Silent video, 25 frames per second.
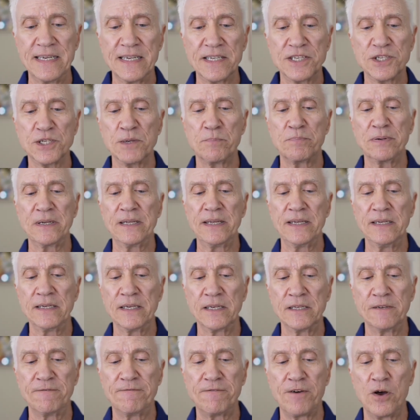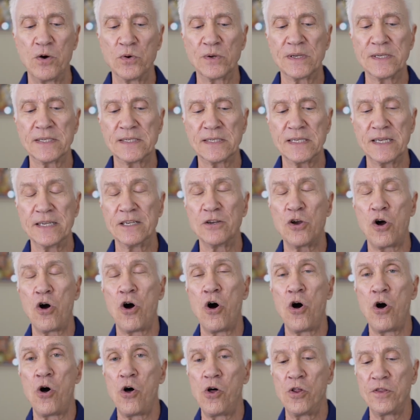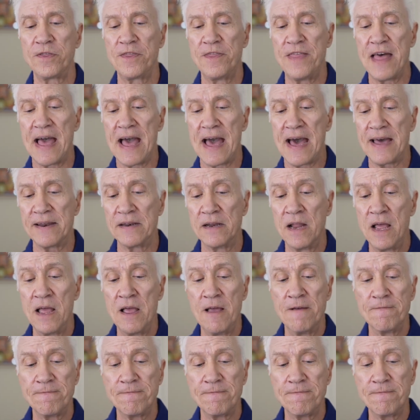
disciplining and focusing all that